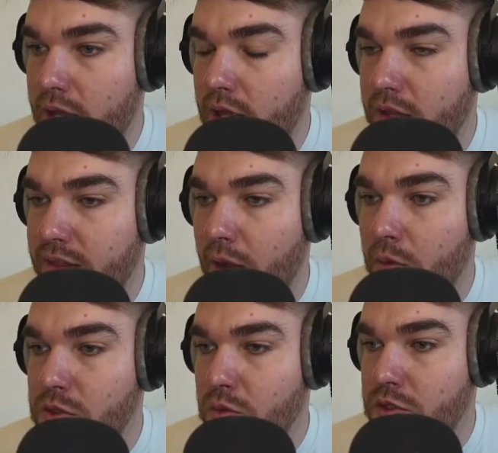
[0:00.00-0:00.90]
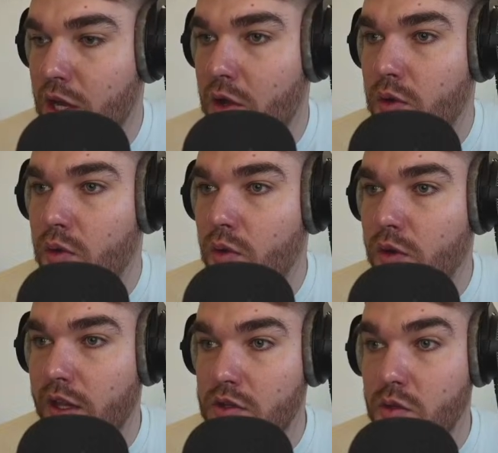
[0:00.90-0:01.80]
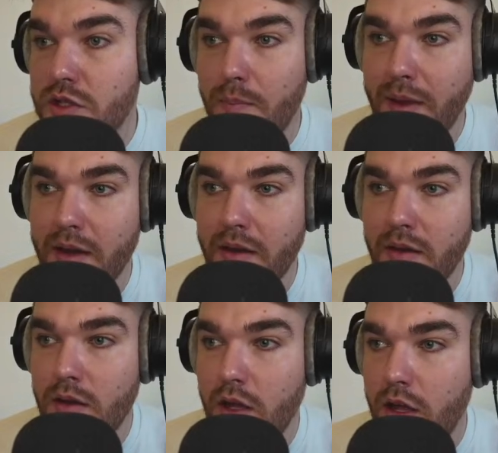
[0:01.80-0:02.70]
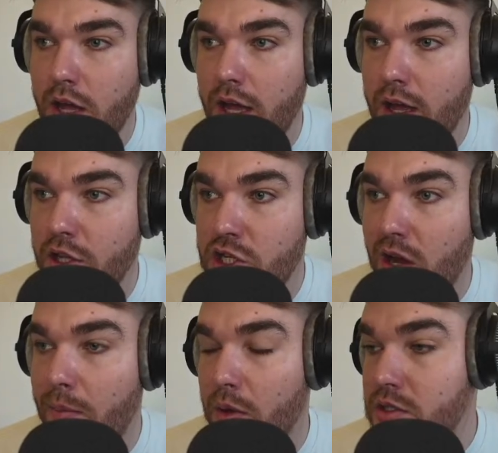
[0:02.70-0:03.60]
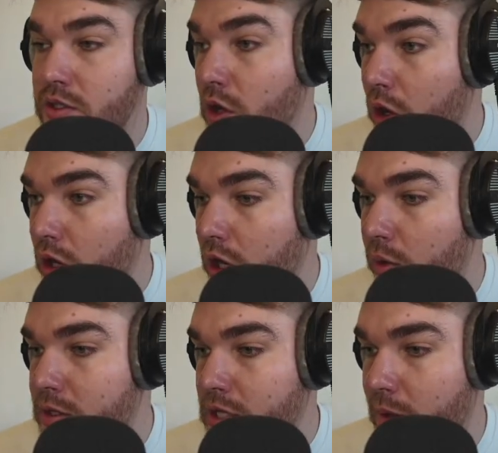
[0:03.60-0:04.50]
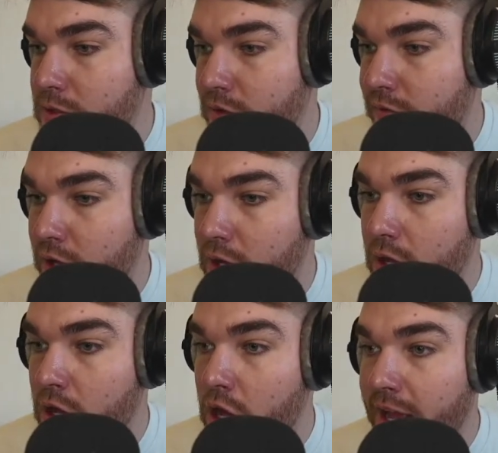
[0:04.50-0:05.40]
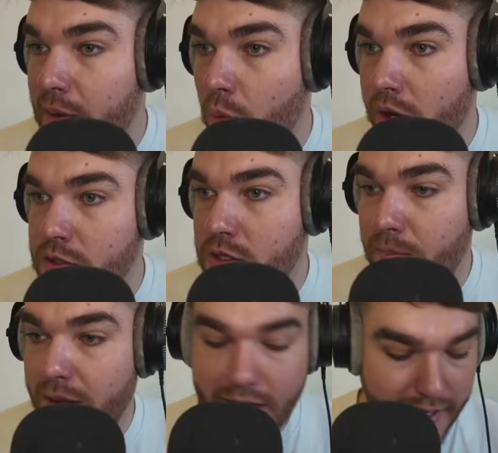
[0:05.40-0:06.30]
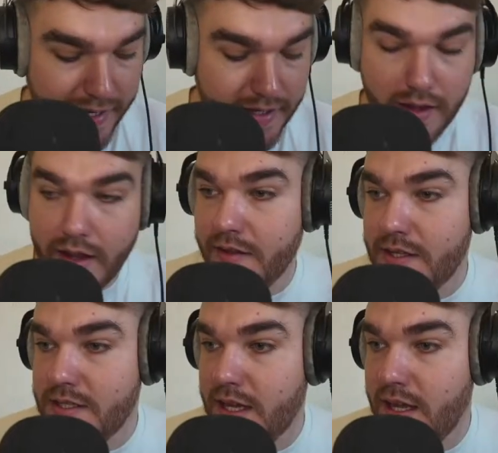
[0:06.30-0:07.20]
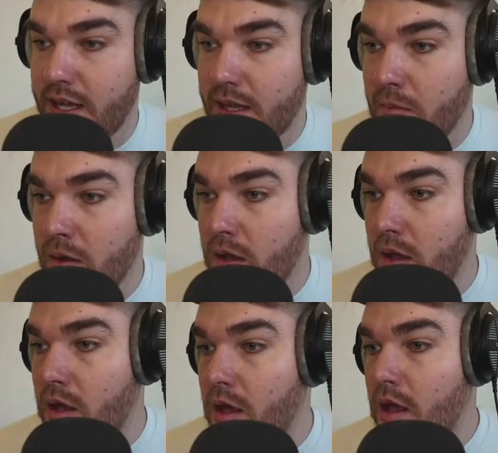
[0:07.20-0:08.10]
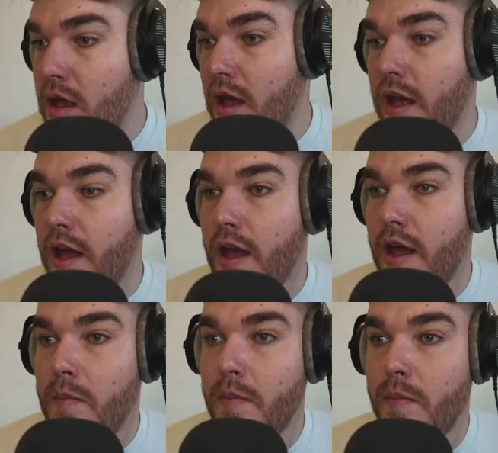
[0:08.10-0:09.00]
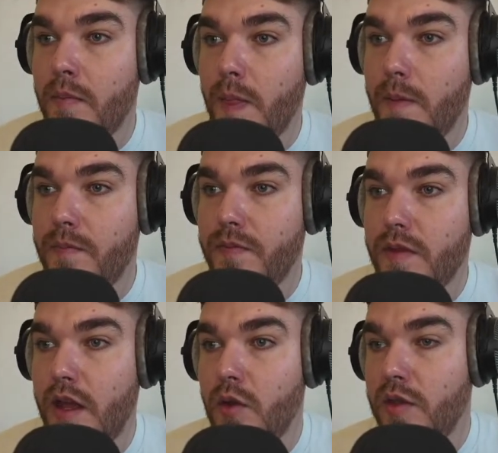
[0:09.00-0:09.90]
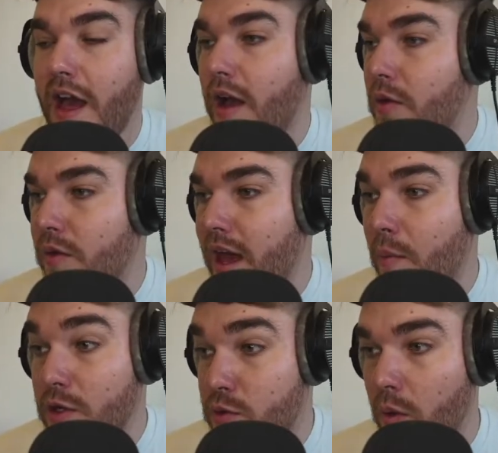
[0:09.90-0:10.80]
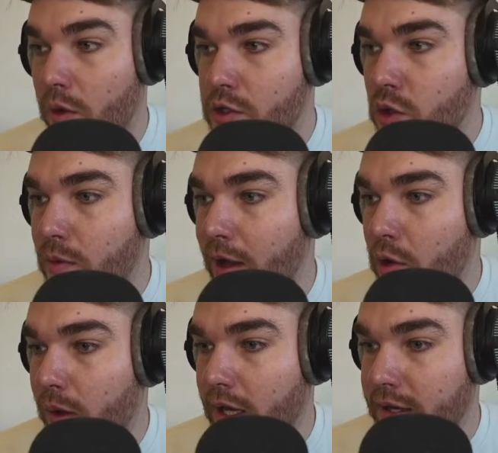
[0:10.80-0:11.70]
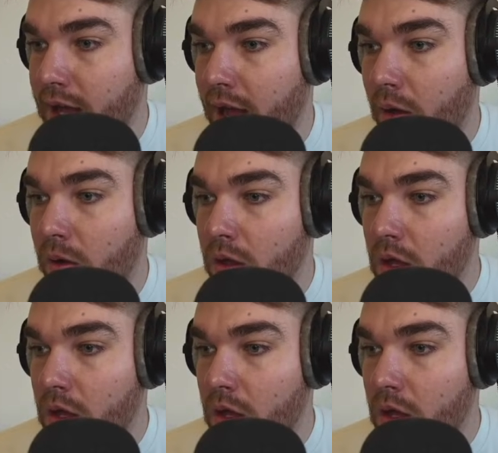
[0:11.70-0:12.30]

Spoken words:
There's also been the chat of Postecoglou in terms of him wanting to be a leader in this team, and all that, which I want to talk about quickly now.